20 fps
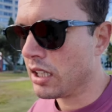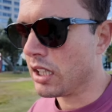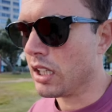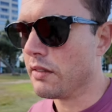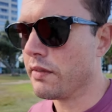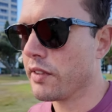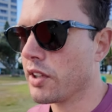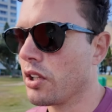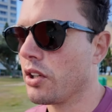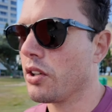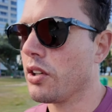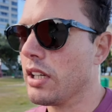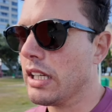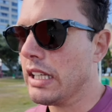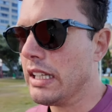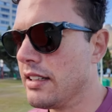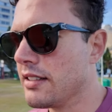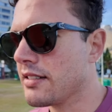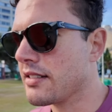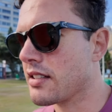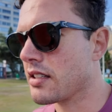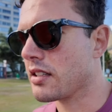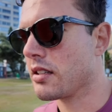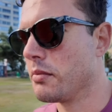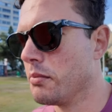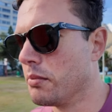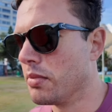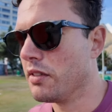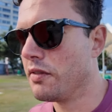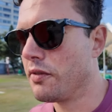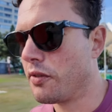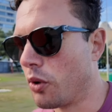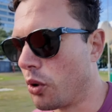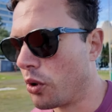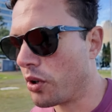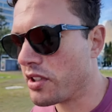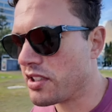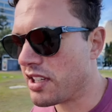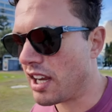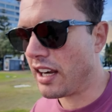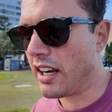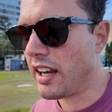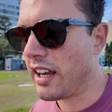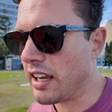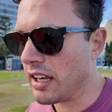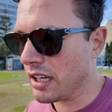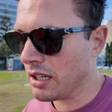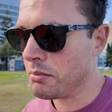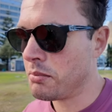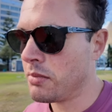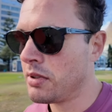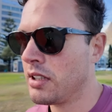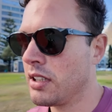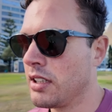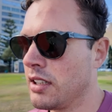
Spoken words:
Even though it is before 10 a.m,